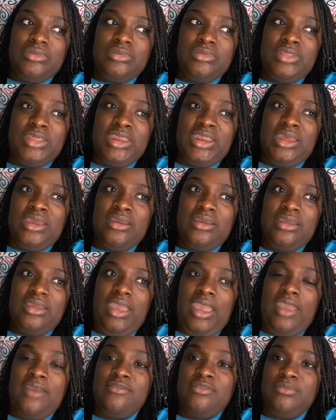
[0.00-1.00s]
that I
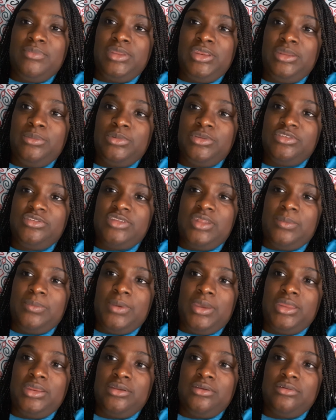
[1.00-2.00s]
haven't been able to step
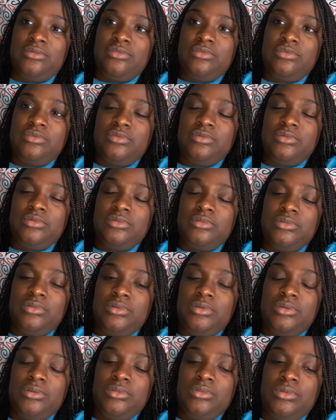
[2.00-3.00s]
out of.
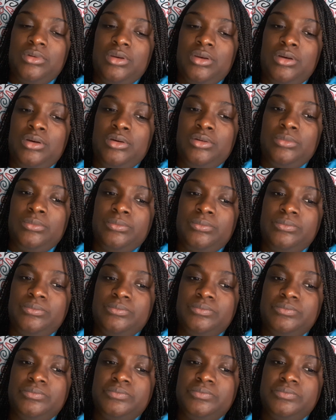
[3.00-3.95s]
Um,